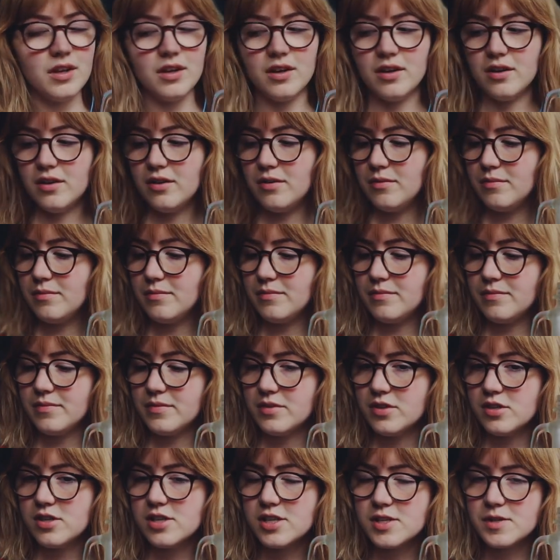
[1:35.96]
um,
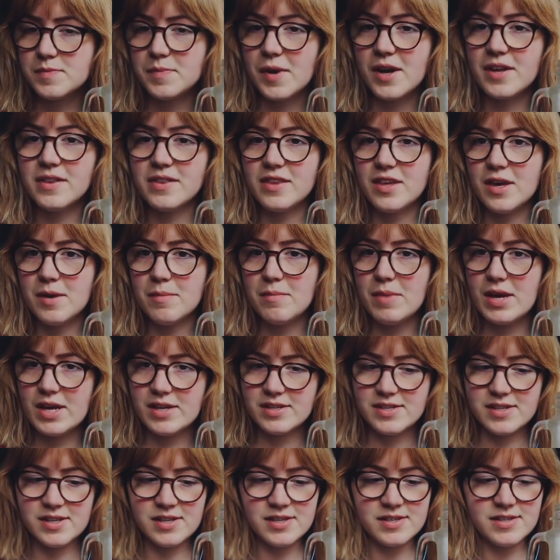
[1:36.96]
despite the
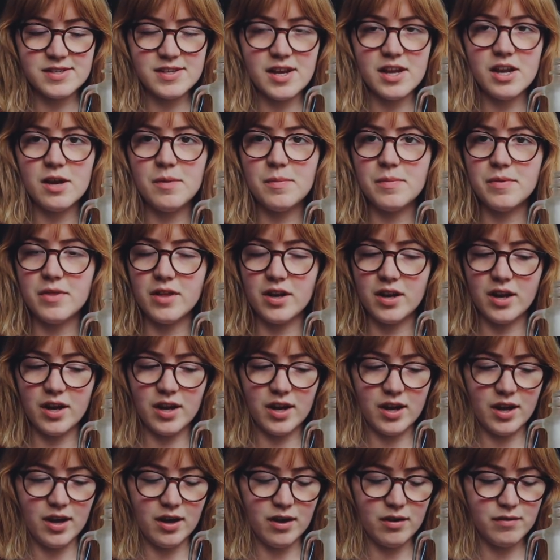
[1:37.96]
amazing setup that I
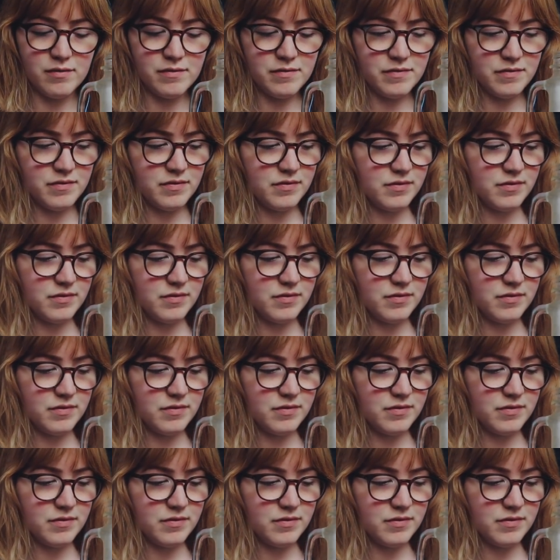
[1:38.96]
have.